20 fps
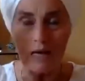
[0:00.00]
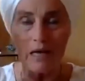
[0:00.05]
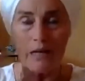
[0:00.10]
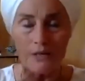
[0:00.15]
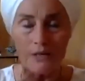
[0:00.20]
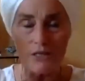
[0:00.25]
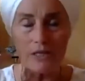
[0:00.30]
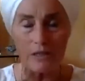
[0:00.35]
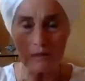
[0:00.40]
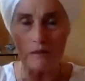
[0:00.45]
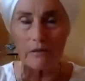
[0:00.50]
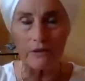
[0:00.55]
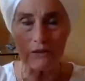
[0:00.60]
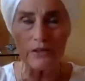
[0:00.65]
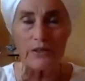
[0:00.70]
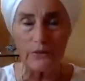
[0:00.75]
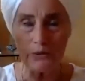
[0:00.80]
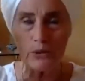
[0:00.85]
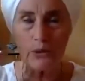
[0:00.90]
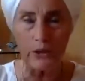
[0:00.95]
Just look
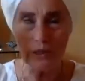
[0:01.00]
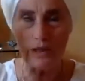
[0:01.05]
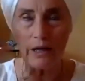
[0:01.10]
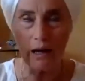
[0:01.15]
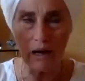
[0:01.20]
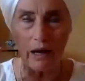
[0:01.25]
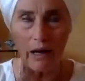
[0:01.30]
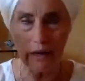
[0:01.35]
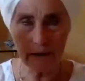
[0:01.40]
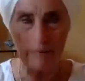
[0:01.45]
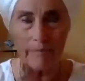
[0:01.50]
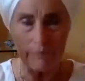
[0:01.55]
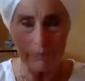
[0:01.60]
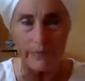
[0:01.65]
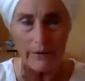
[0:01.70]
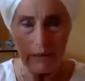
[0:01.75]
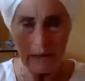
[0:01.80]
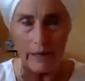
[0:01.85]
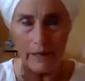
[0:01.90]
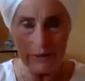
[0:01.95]
at your third eye
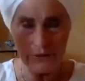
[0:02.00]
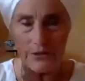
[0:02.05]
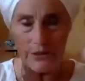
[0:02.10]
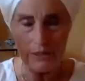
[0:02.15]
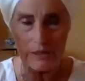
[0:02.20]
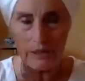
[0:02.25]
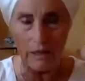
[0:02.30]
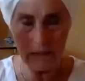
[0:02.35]
and just